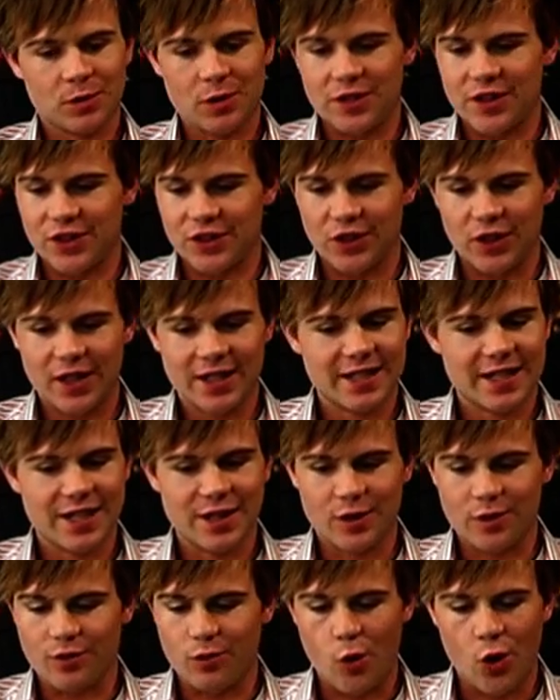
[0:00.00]
with this
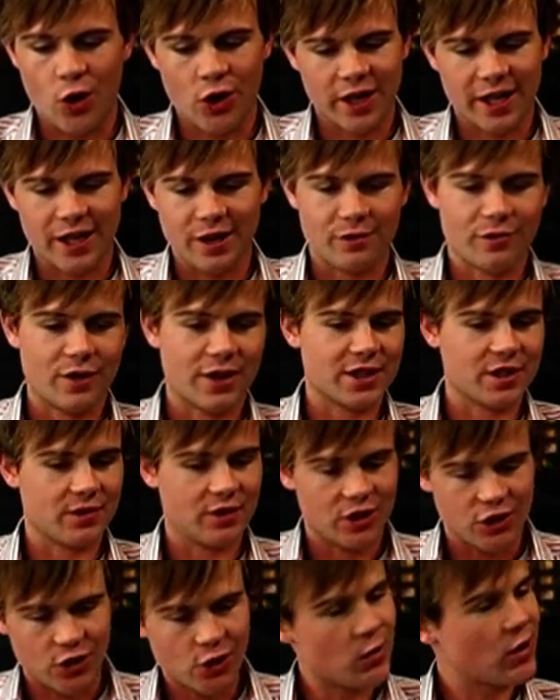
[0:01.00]
idea of working in front of
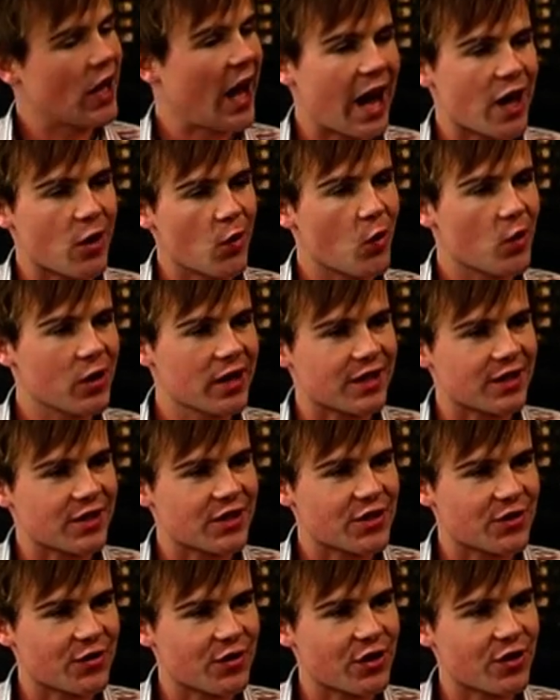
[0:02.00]
a UK
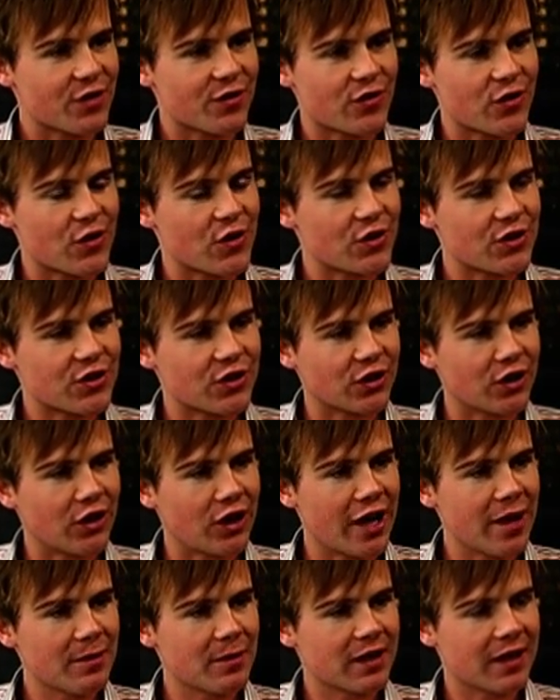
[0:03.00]
audience for the first
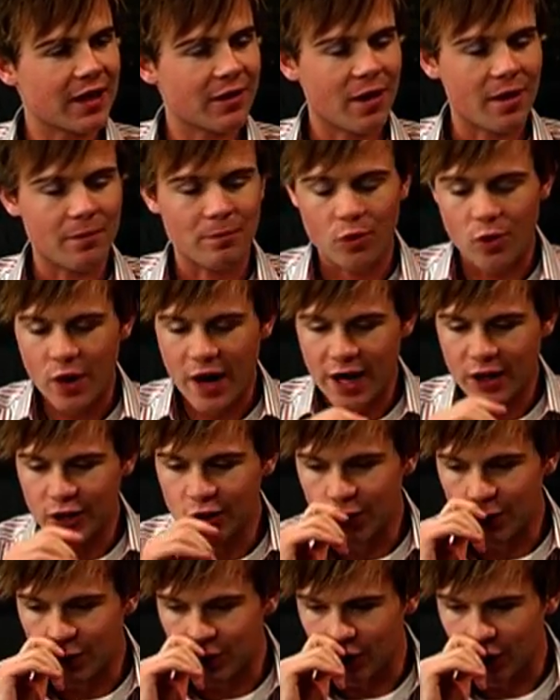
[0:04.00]
time, and a brand
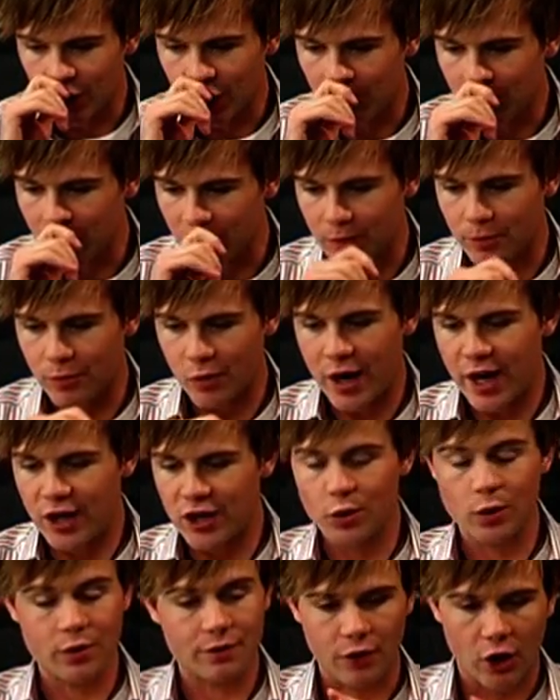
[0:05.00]
new job on a brand
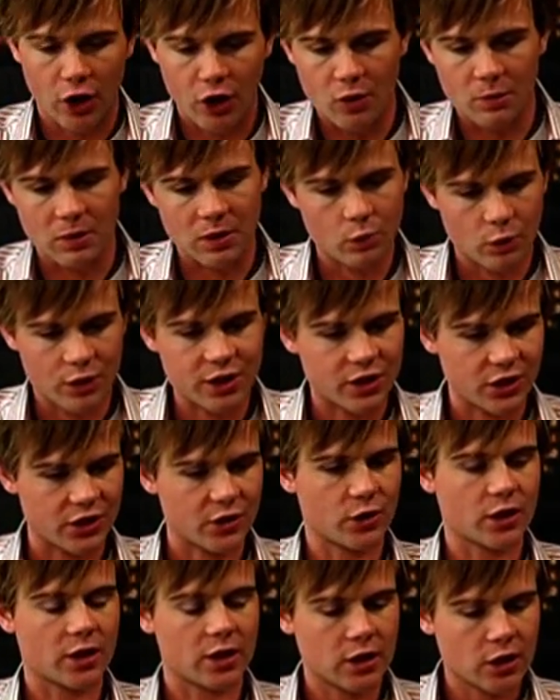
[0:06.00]
new environment, which
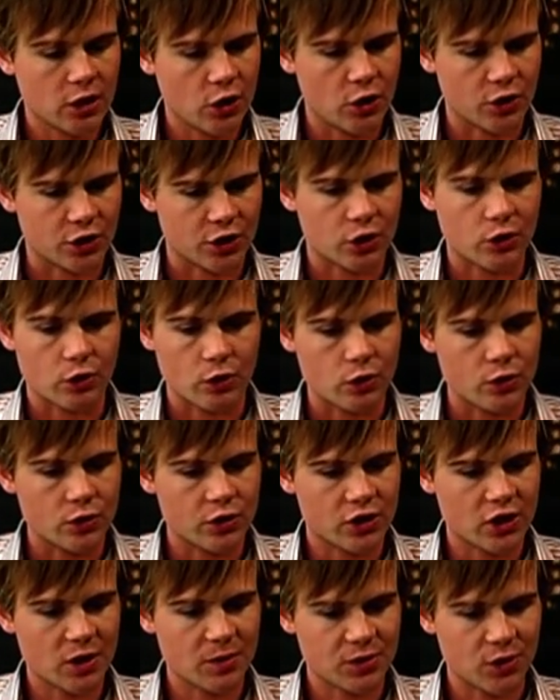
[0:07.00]
is on a cruise
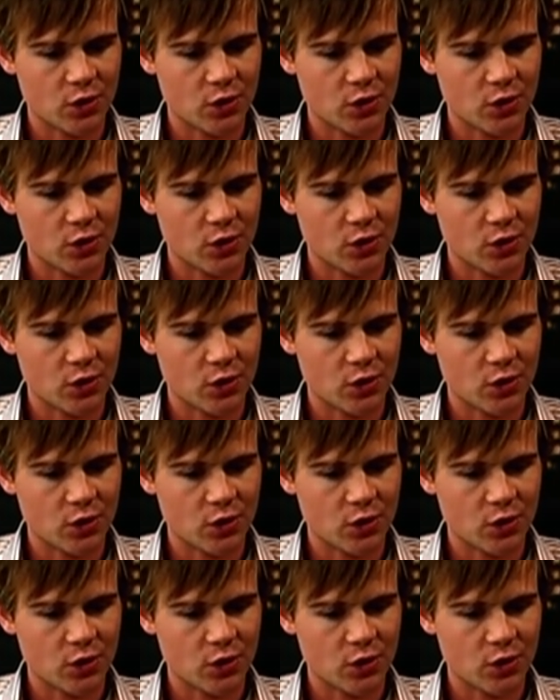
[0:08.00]
ship.